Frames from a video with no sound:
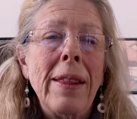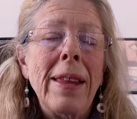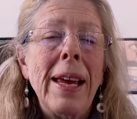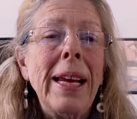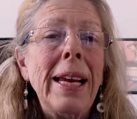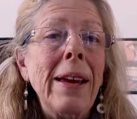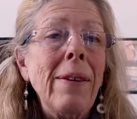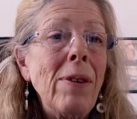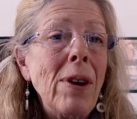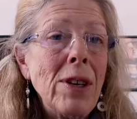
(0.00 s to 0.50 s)

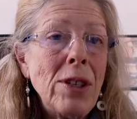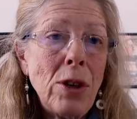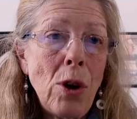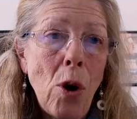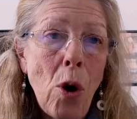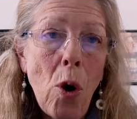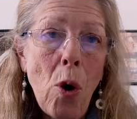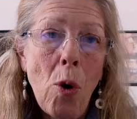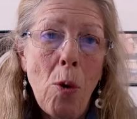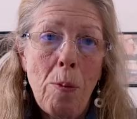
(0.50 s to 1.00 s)
They give us
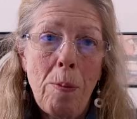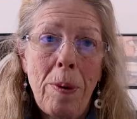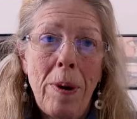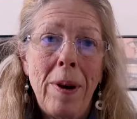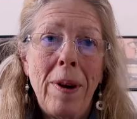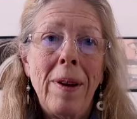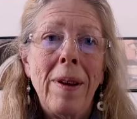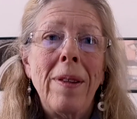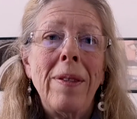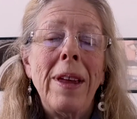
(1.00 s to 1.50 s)
hope,
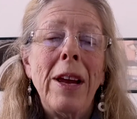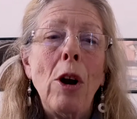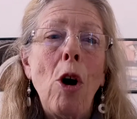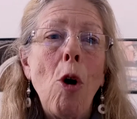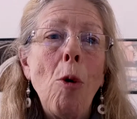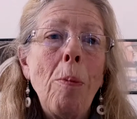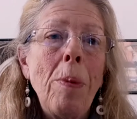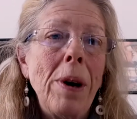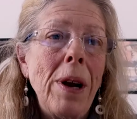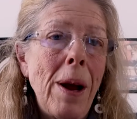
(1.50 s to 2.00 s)
they
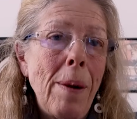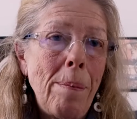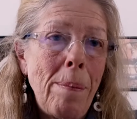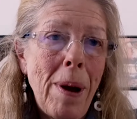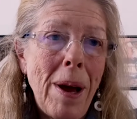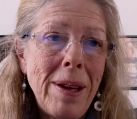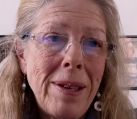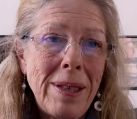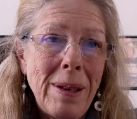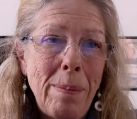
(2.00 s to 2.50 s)
open up
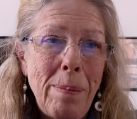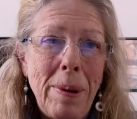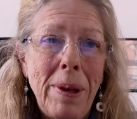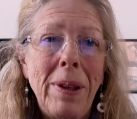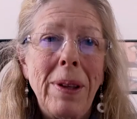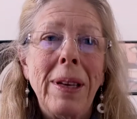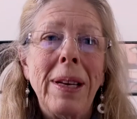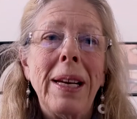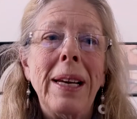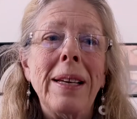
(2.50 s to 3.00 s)

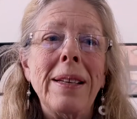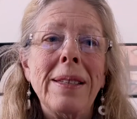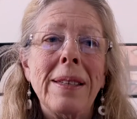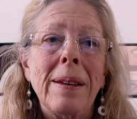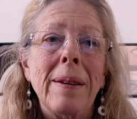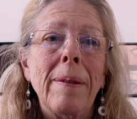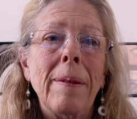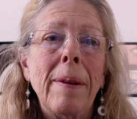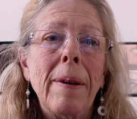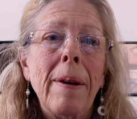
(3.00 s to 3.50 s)

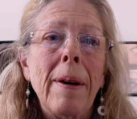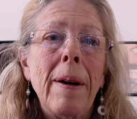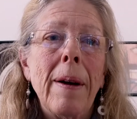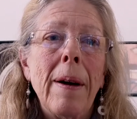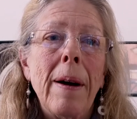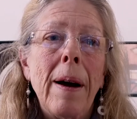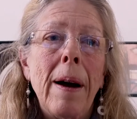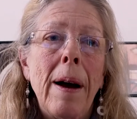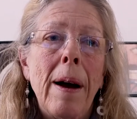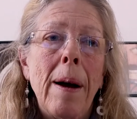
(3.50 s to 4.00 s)
possibilities.
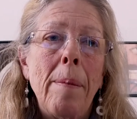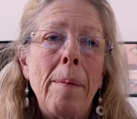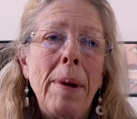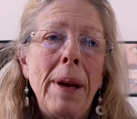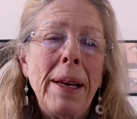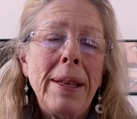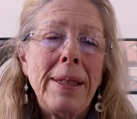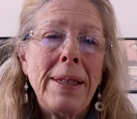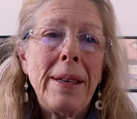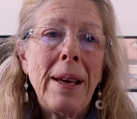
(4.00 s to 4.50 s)
Um,
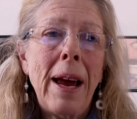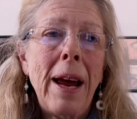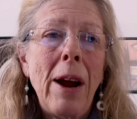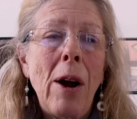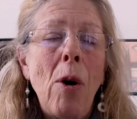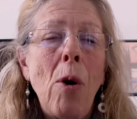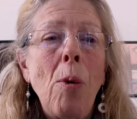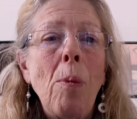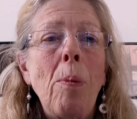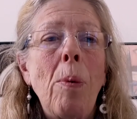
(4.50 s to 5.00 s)
it's, I
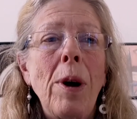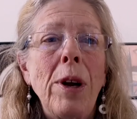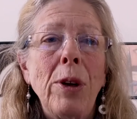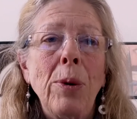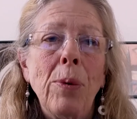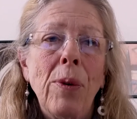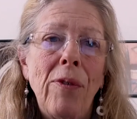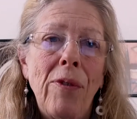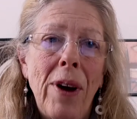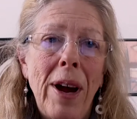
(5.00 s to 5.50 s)
hope, what
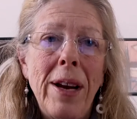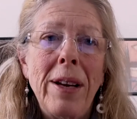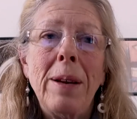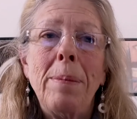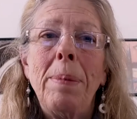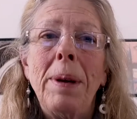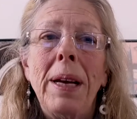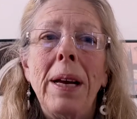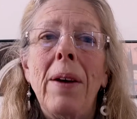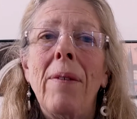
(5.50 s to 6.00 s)
you will find
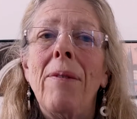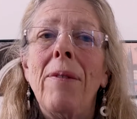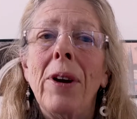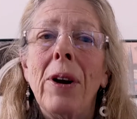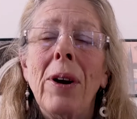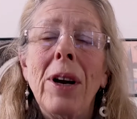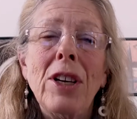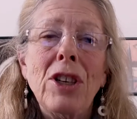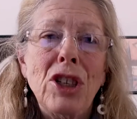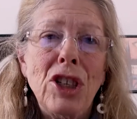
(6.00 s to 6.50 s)
to be a
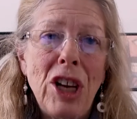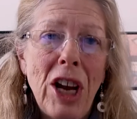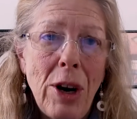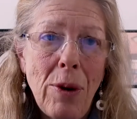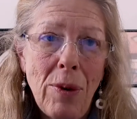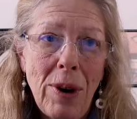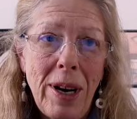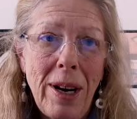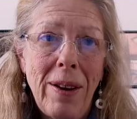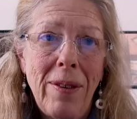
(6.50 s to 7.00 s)
very
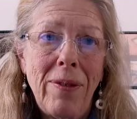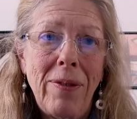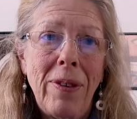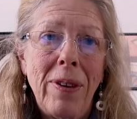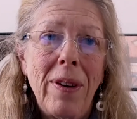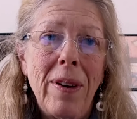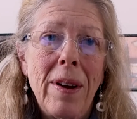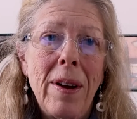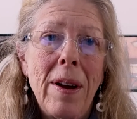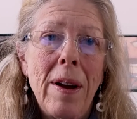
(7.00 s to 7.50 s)

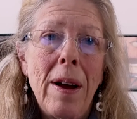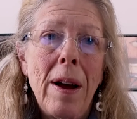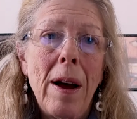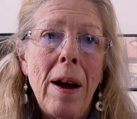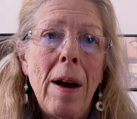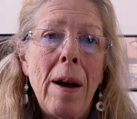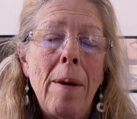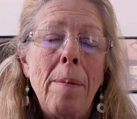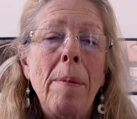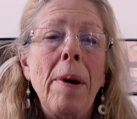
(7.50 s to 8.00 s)
generative
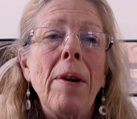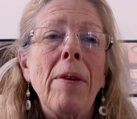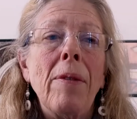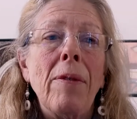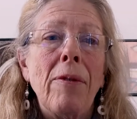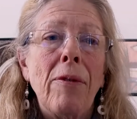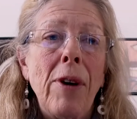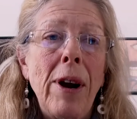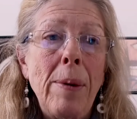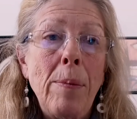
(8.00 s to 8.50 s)
um,
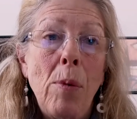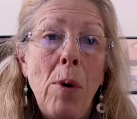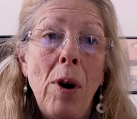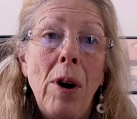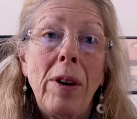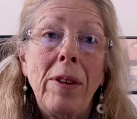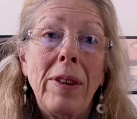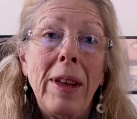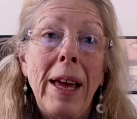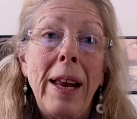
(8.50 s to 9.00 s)

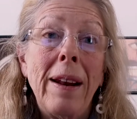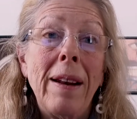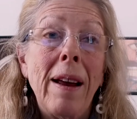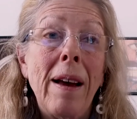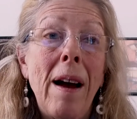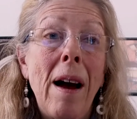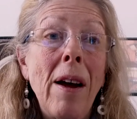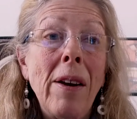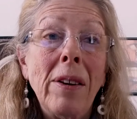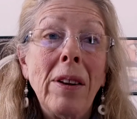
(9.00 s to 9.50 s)
framework that
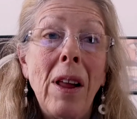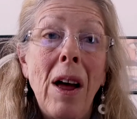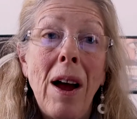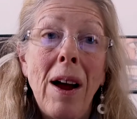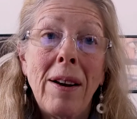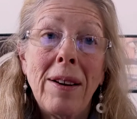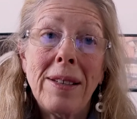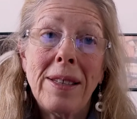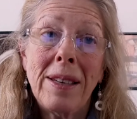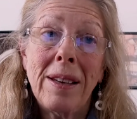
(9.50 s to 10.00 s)

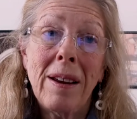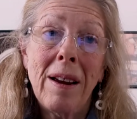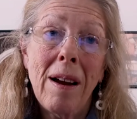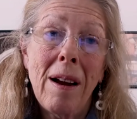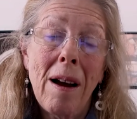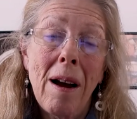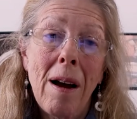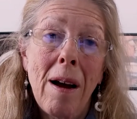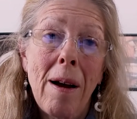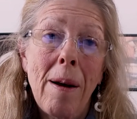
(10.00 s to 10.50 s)
unlocks
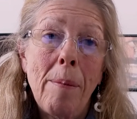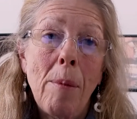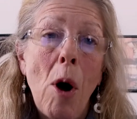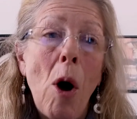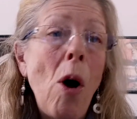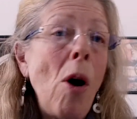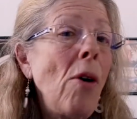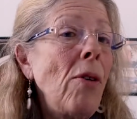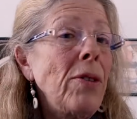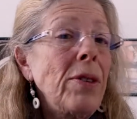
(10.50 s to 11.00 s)
um,
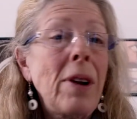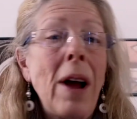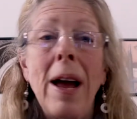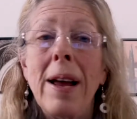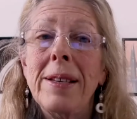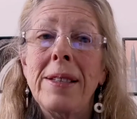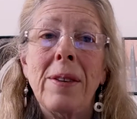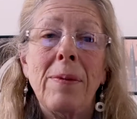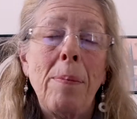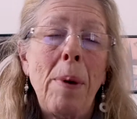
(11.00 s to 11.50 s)
all
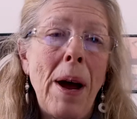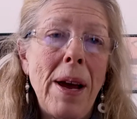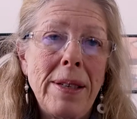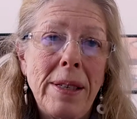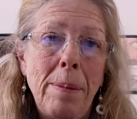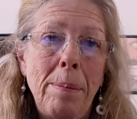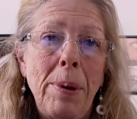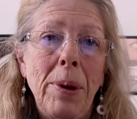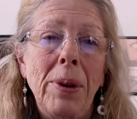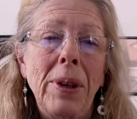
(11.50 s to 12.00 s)
kinds of
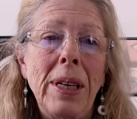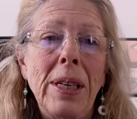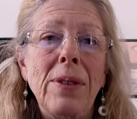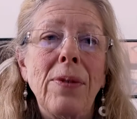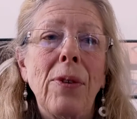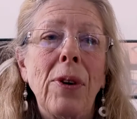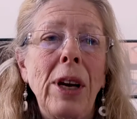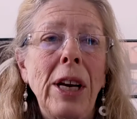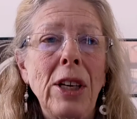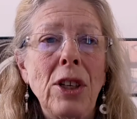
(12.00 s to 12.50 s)
possibilities
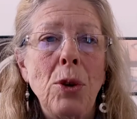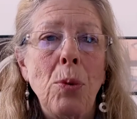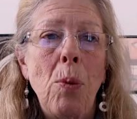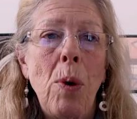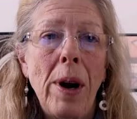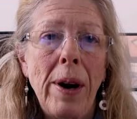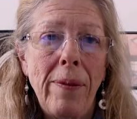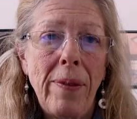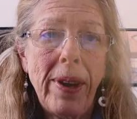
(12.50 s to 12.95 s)
for each one